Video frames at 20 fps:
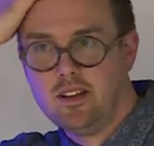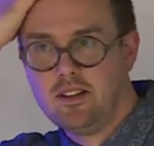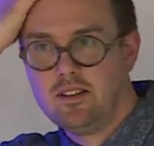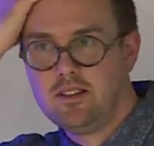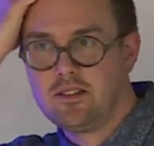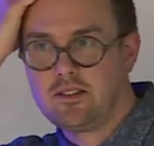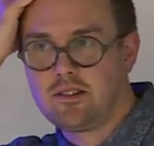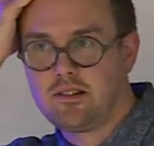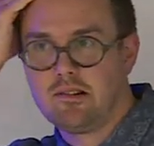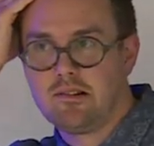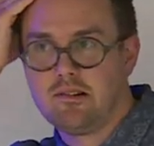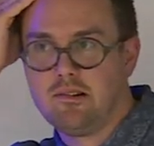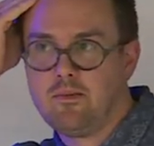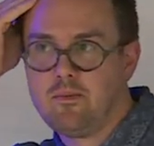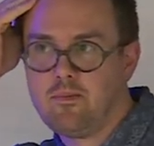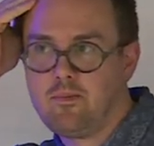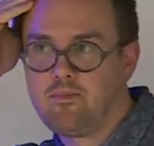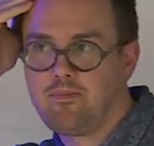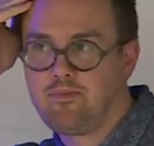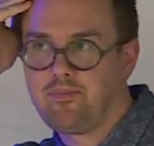So,
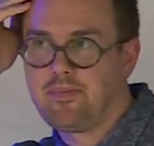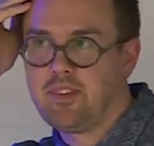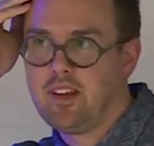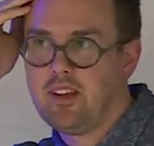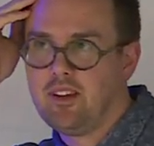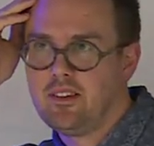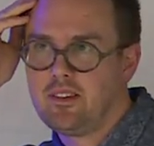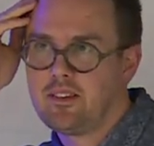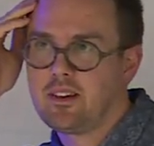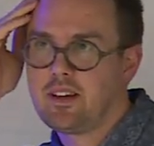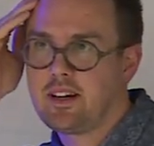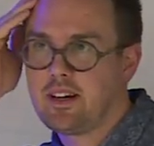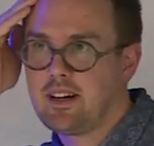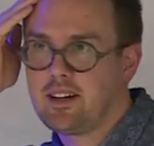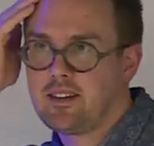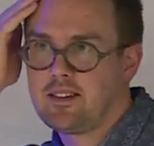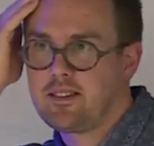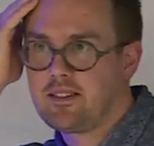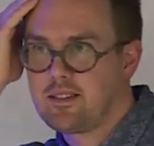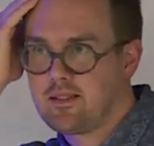so yeah,
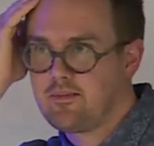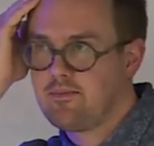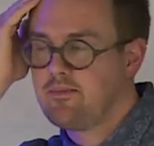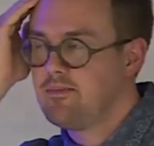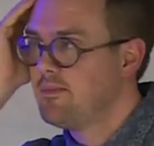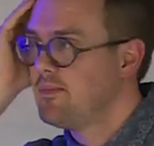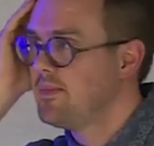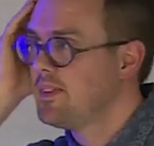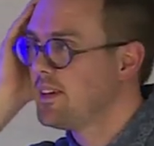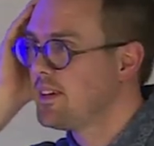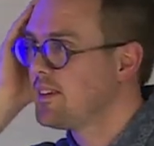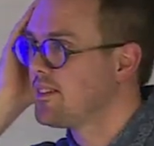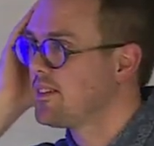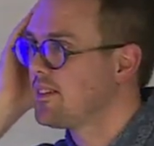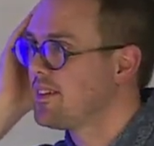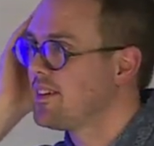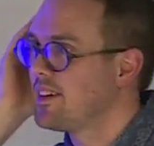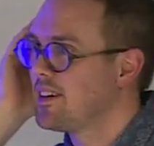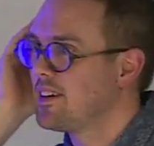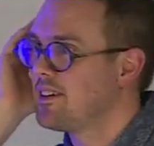it's it's
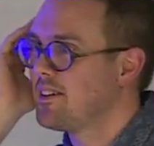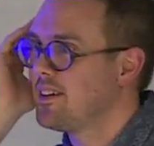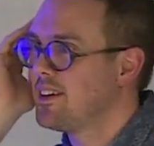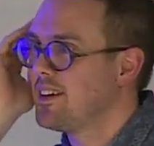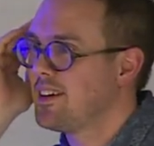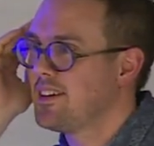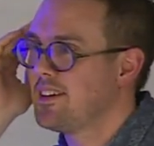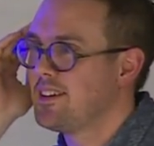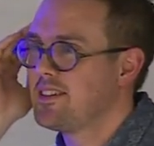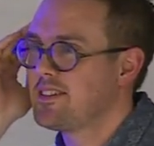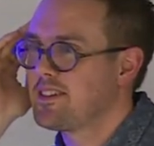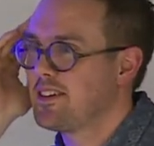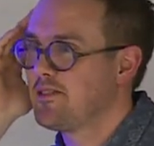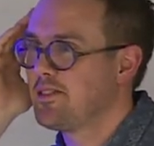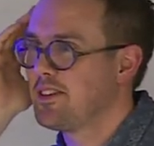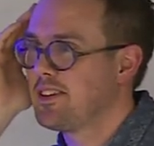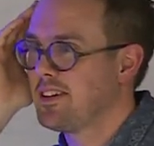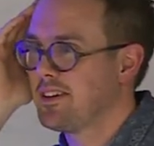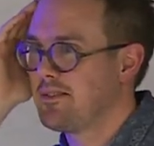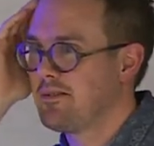uh, and it's
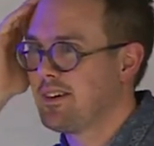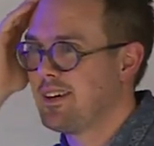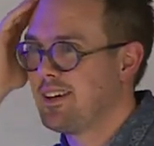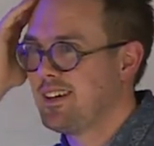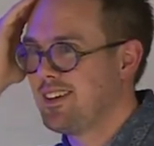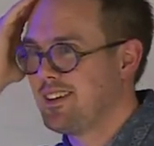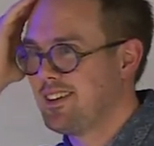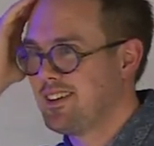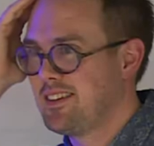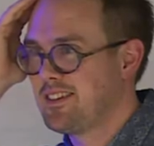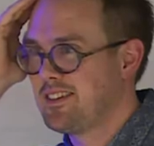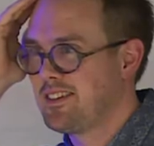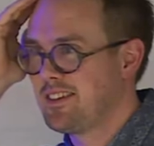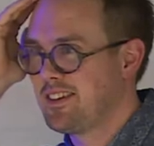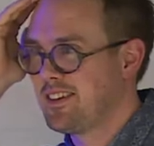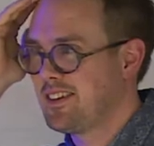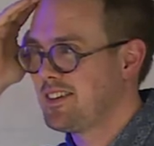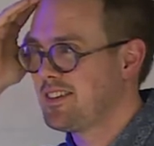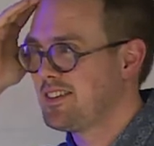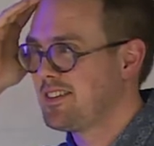something that we
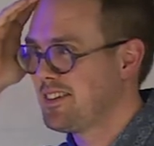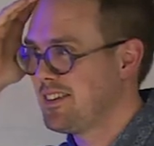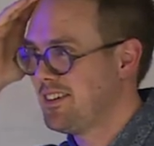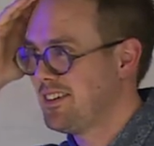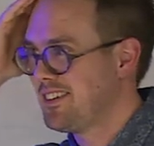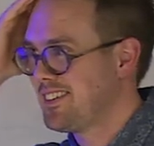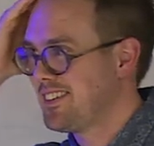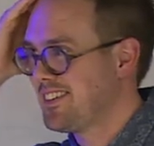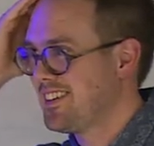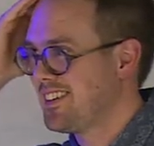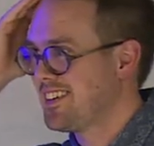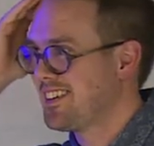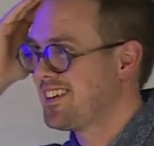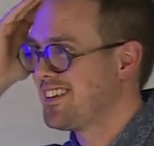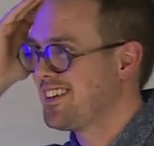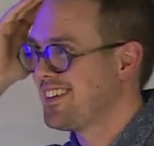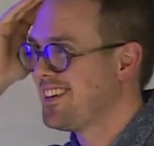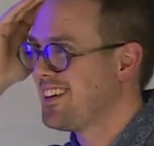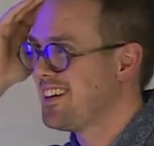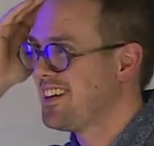discuss a lot.
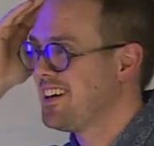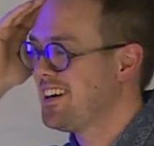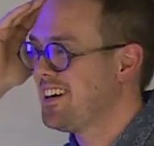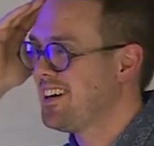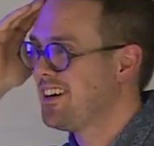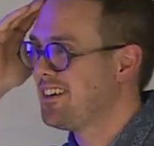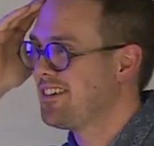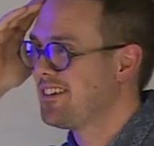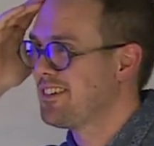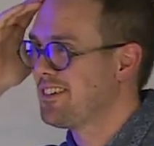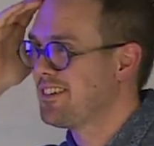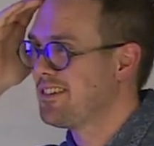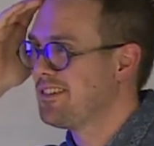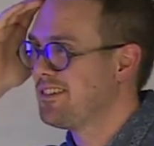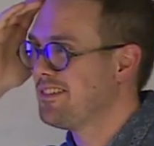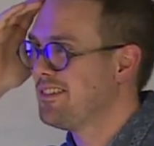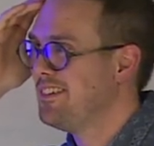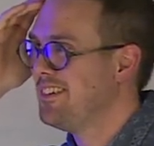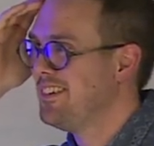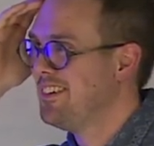Like, how do
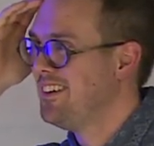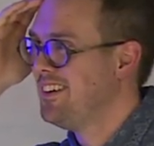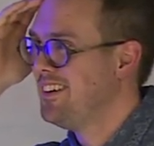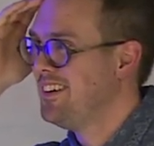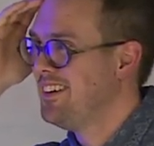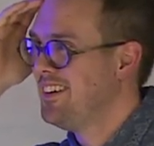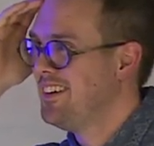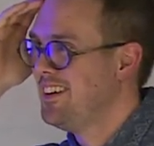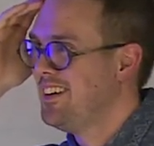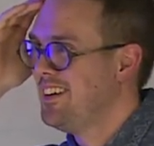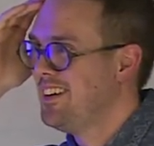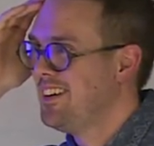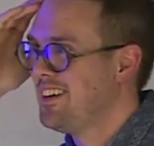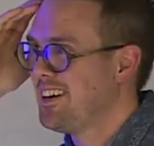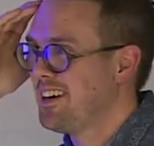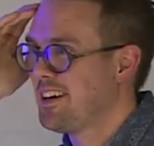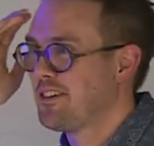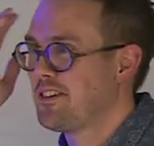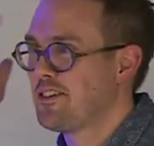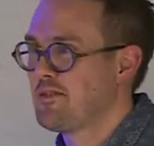you
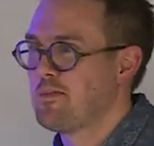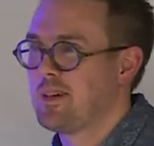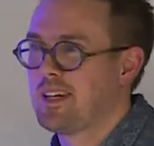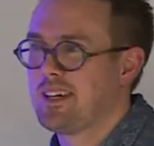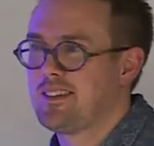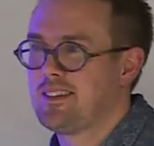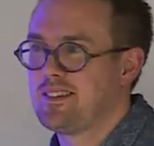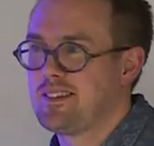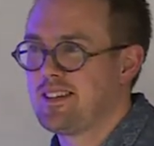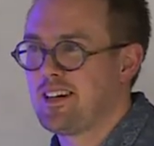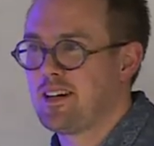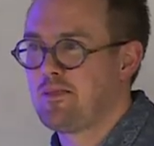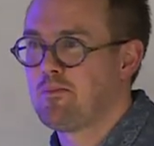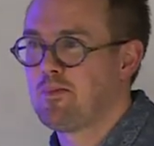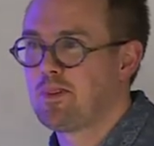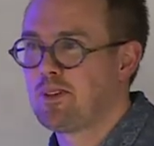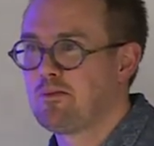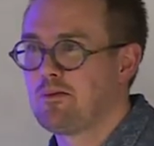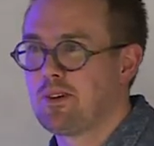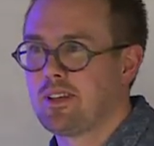how do you make this
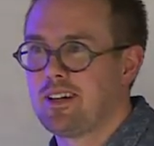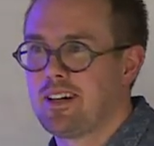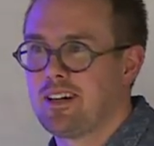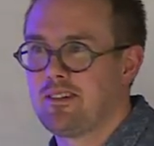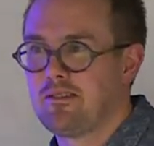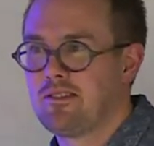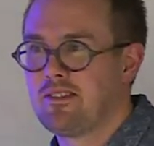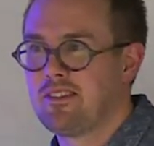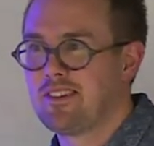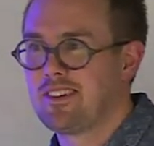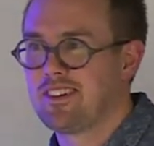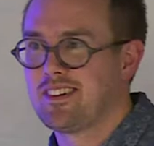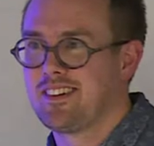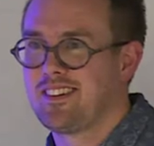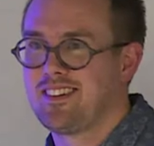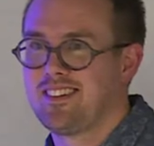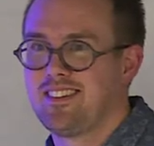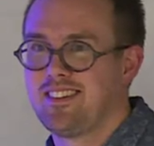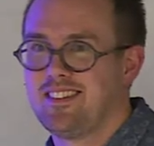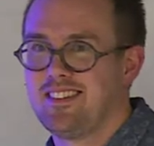happen without
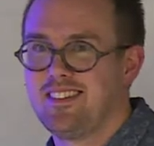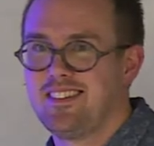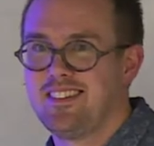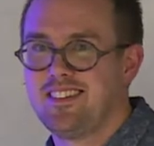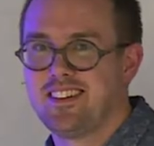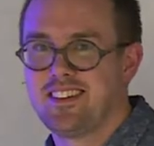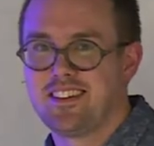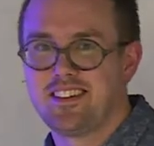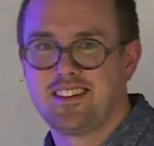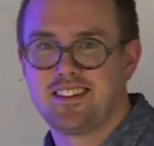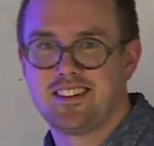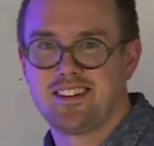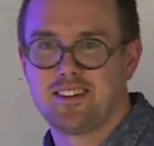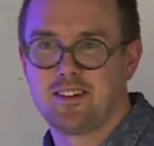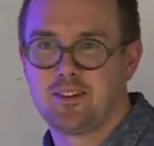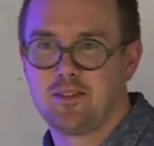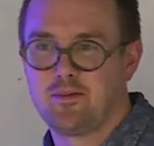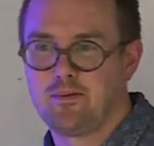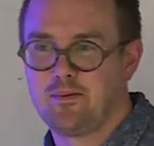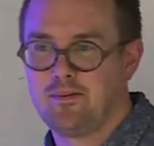uh,
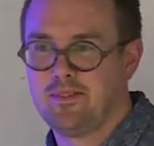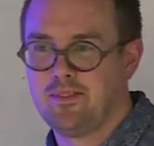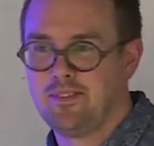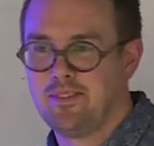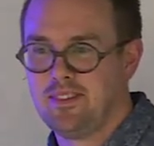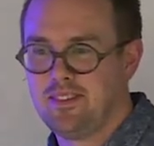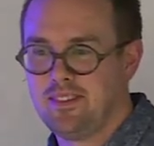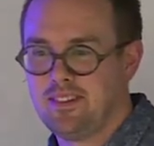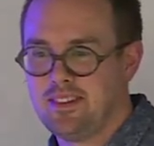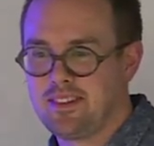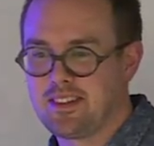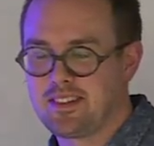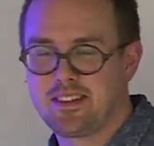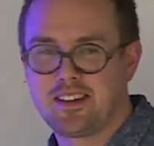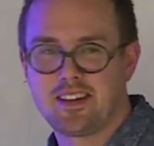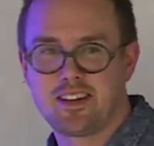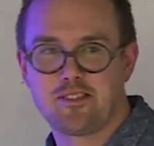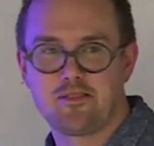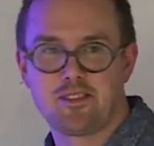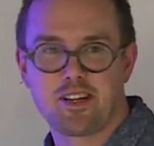uh, this
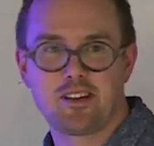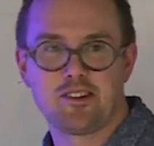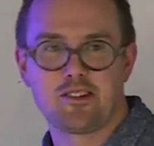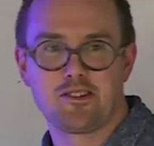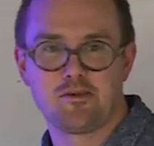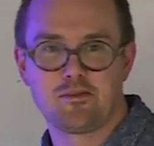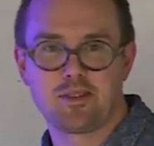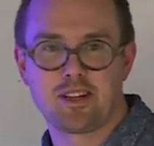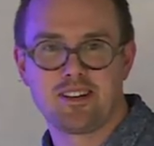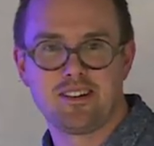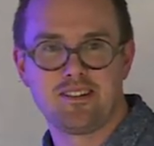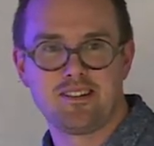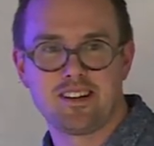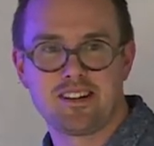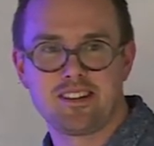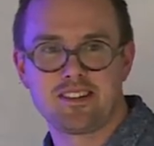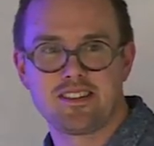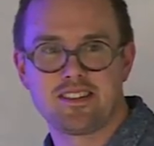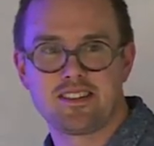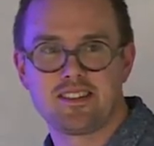kind of economic
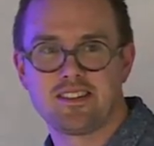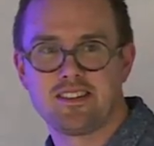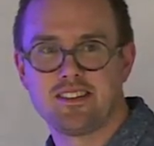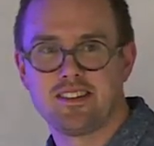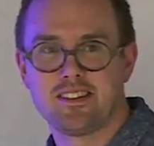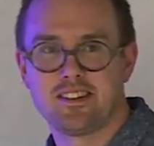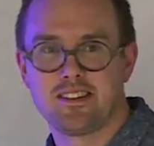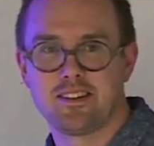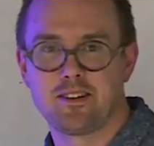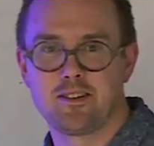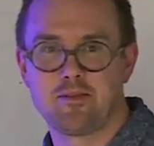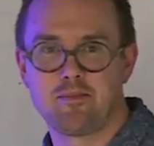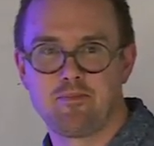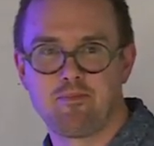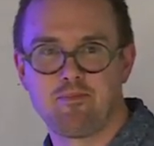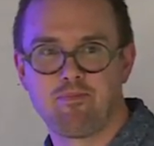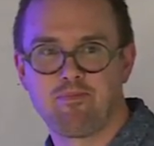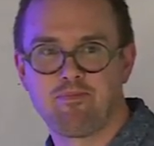crisis? Um,